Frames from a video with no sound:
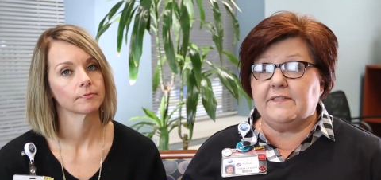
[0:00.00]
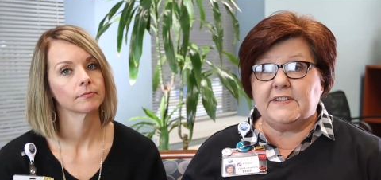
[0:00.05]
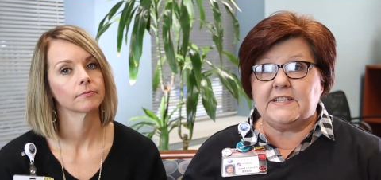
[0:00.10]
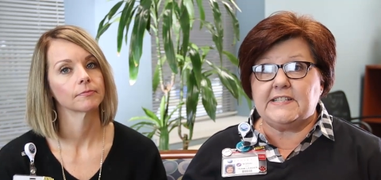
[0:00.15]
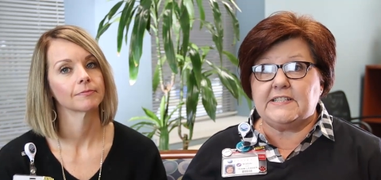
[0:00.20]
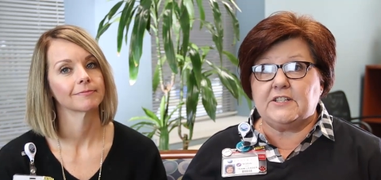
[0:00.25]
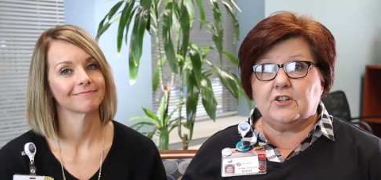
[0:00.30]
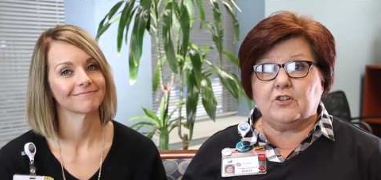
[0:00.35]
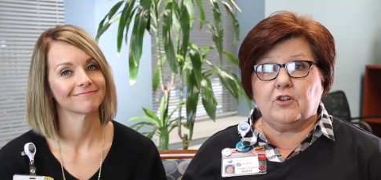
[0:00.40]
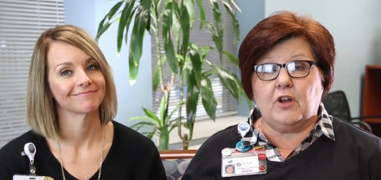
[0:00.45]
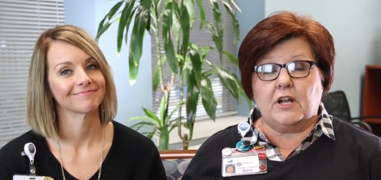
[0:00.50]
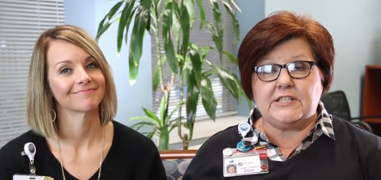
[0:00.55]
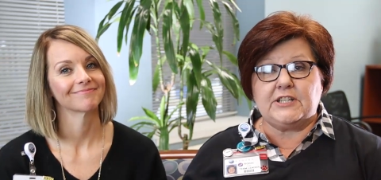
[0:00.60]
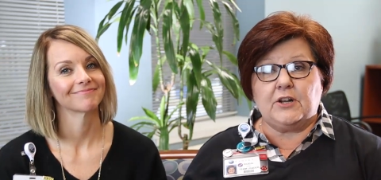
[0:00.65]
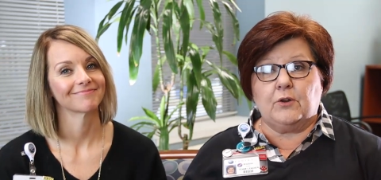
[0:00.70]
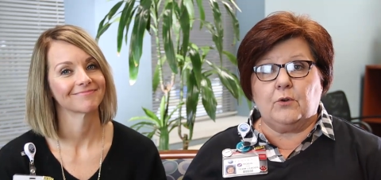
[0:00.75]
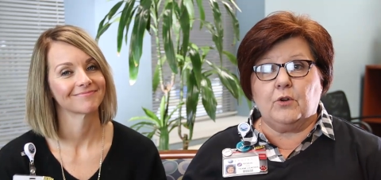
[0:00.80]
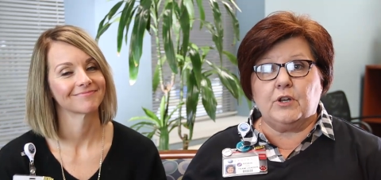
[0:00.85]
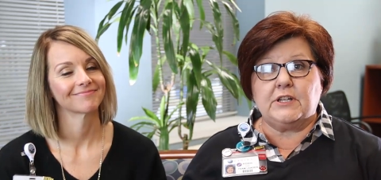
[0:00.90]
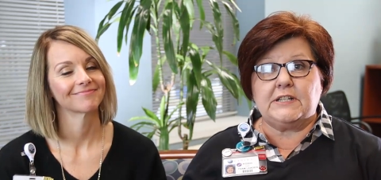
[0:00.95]
Speaker 1: of us
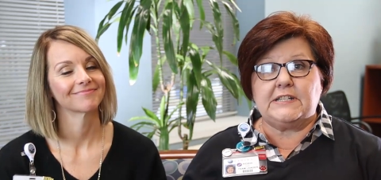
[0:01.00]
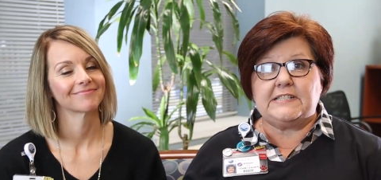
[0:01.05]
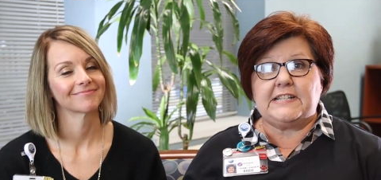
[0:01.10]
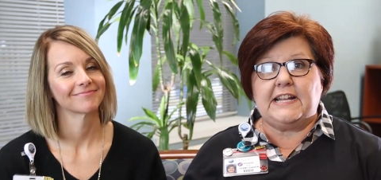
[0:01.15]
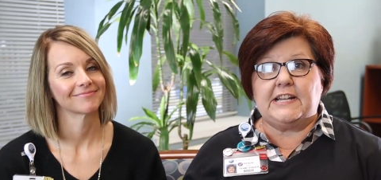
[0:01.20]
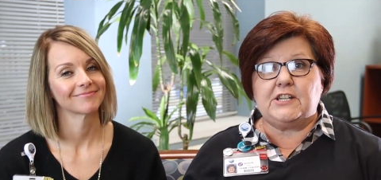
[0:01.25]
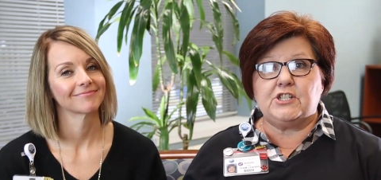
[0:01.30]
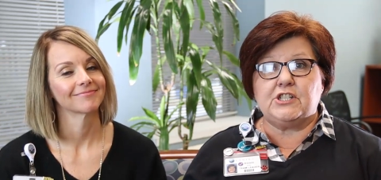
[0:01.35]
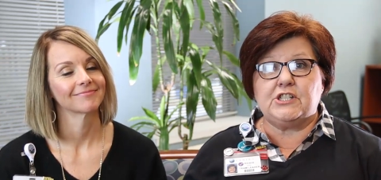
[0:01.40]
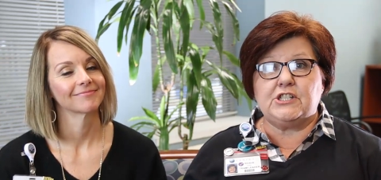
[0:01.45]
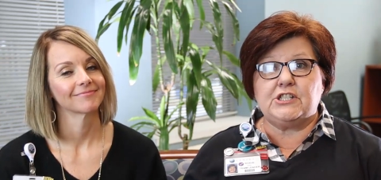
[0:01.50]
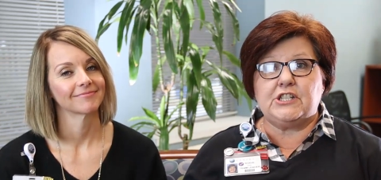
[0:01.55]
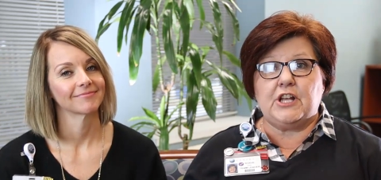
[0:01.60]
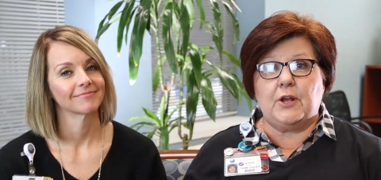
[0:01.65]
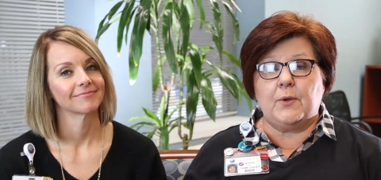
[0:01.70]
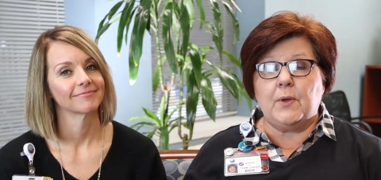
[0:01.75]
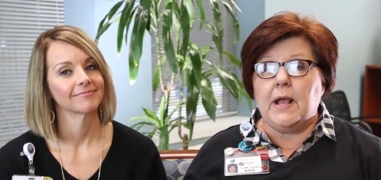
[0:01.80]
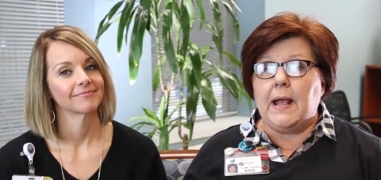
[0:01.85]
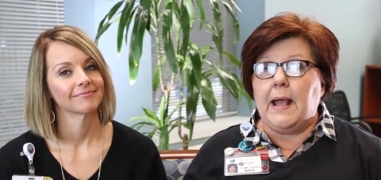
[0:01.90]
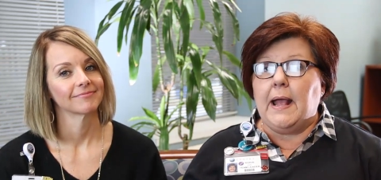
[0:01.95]
across our organization.
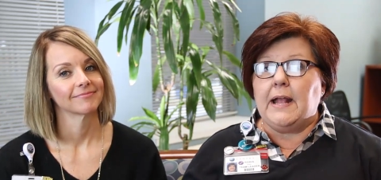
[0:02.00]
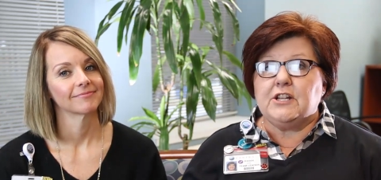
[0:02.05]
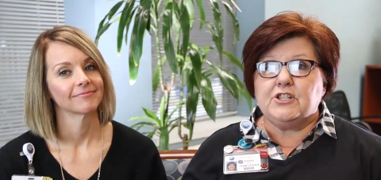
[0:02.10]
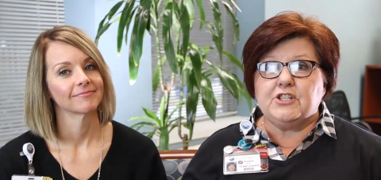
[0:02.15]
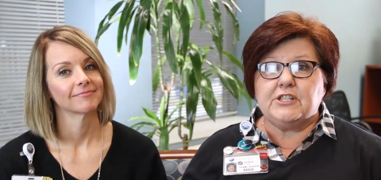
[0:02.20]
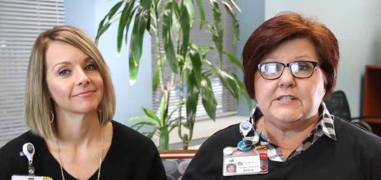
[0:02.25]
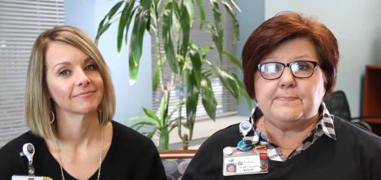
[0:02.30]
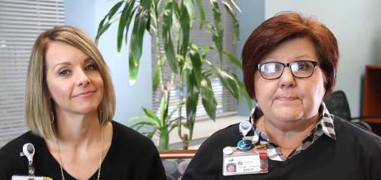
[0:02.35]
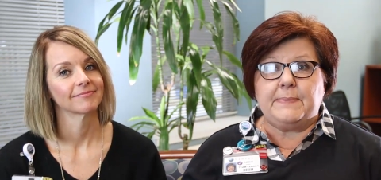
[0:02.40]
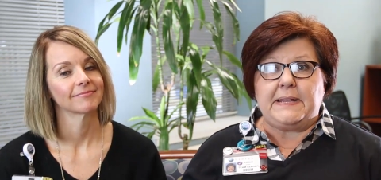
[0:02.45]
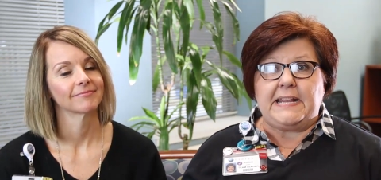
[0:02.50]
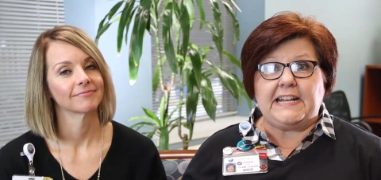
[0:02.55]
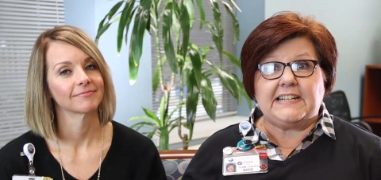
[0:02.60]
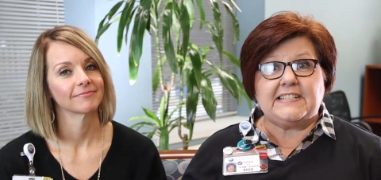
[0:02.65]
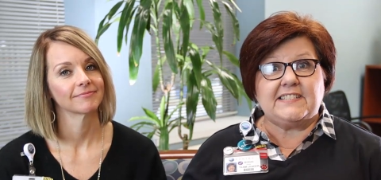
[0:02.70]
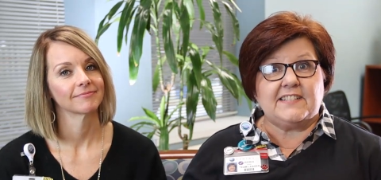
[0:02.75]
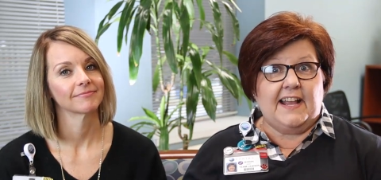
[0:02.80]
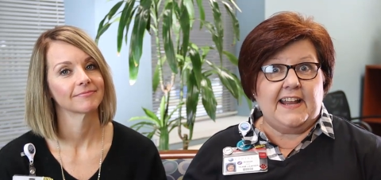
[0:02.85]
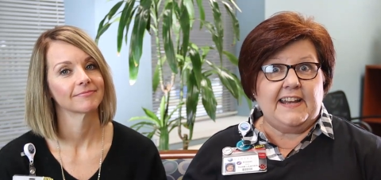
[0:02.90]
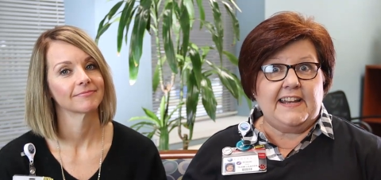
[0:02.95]
So just be
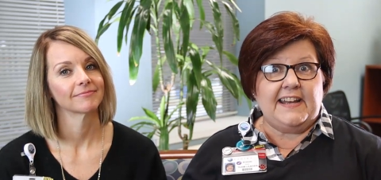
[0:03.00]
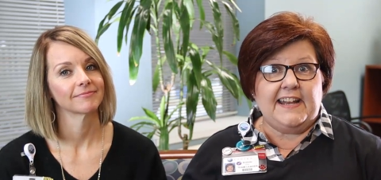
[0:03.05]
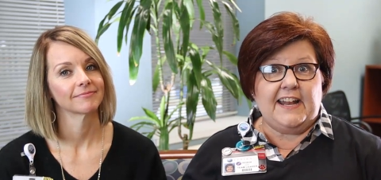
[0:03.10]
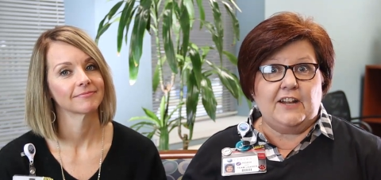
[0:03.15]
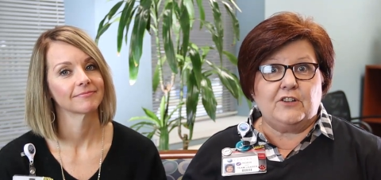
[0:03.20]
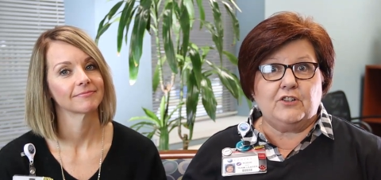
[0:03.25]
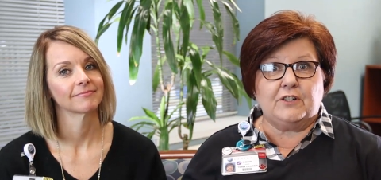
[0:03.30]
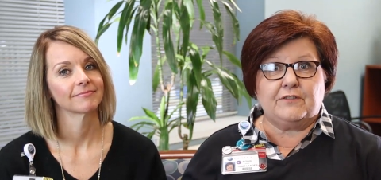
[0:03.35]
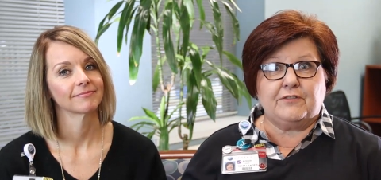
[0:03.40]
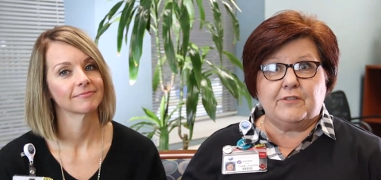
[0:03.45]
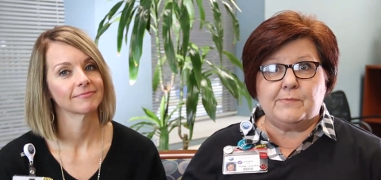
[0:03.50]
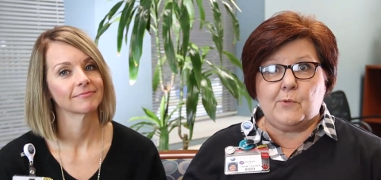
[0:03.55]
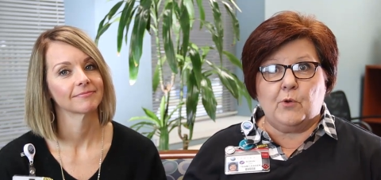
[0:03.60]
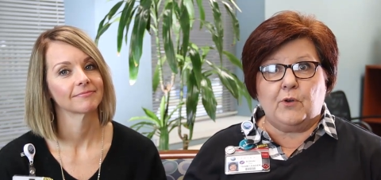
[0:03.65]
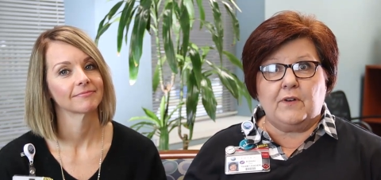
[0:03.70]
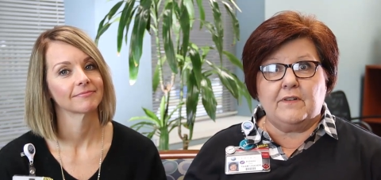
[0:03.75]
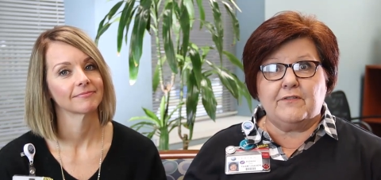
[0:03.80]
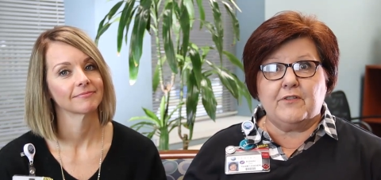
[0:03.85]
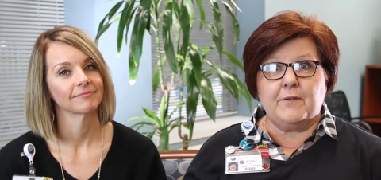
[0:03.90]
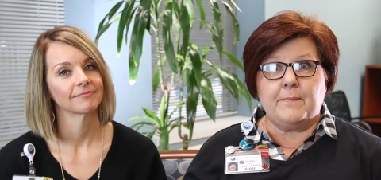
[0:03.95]
excited and look for
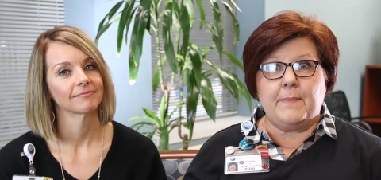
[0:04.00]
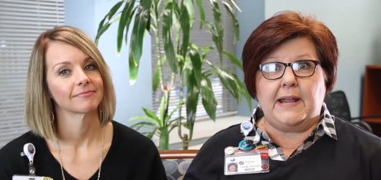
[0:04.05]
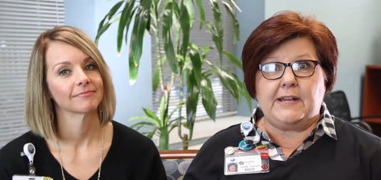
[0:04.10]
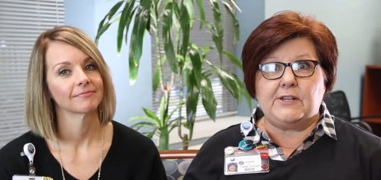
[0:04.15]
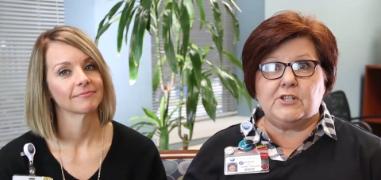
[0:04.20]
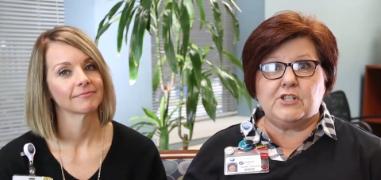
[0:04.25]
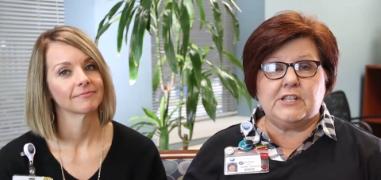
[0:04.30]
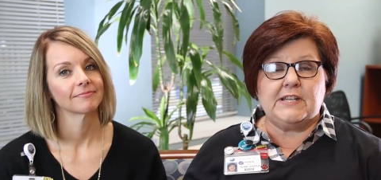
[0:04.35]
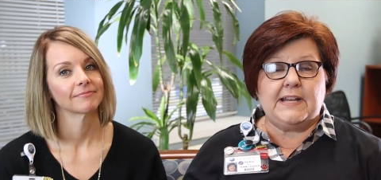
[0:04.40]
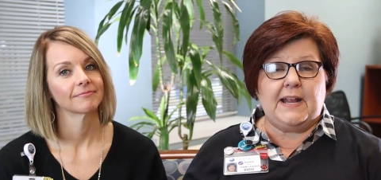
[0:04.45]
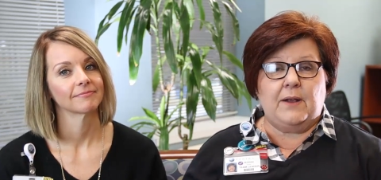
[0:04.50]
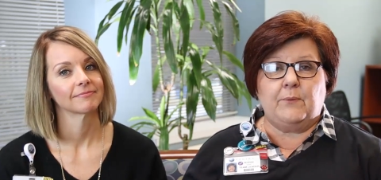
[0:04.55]
more information.